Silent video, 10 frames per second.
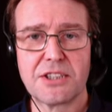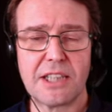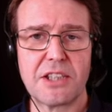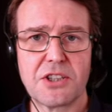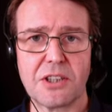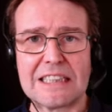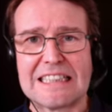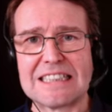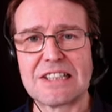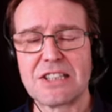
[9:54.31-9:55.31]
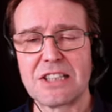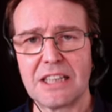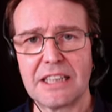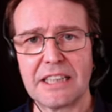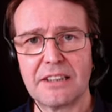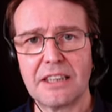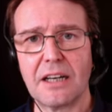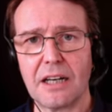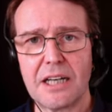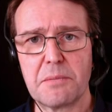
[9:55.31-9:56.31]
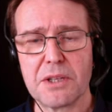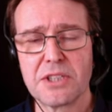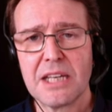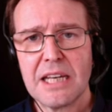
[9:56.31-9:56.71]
steady shot inside the IBIS